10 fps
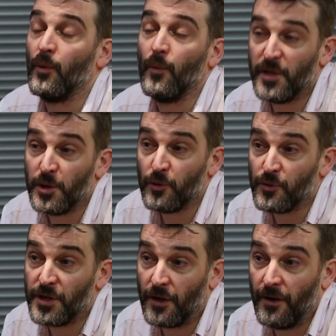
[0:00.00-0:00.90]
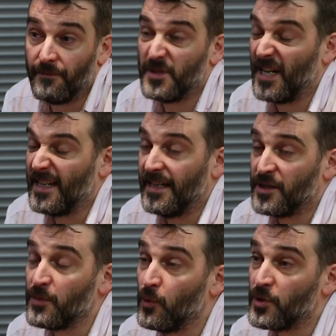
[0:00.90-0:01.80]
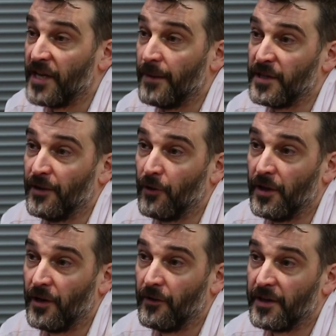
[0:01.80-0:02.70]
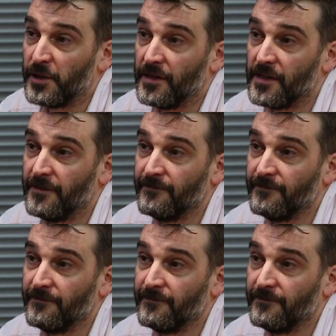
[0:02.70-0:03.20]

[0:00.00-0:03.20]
and we should all start taking small steps in the right directions.